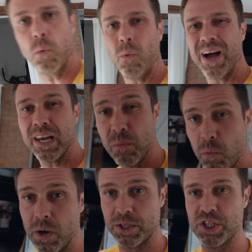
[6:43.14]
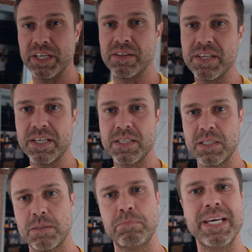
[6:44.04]
while I'm watching
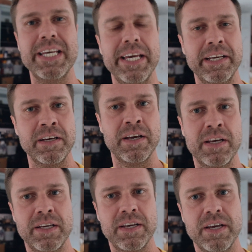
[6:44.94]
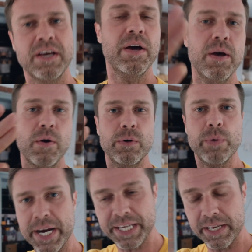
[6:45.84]
this being
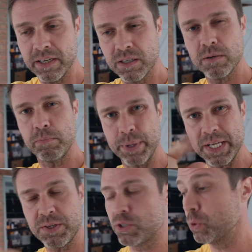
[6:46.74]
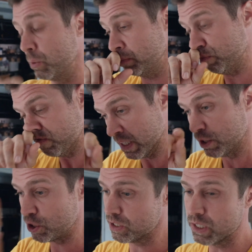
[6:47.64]
ready pretty soon,
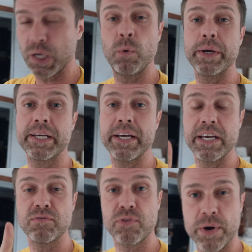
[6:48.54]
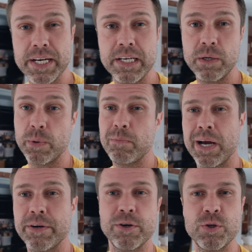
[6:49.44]
just a quick and friendly
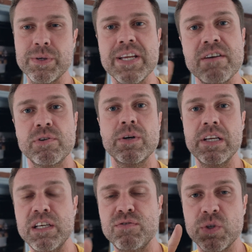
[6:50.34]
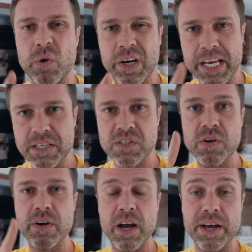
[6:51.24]
reminder, do never leave your
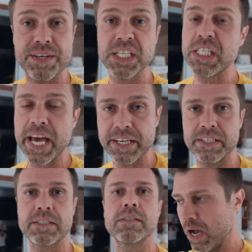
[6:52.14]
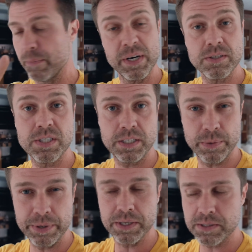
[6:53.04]
laser unattended. I'm really
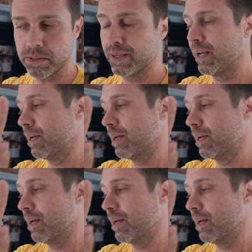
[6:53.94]
serious.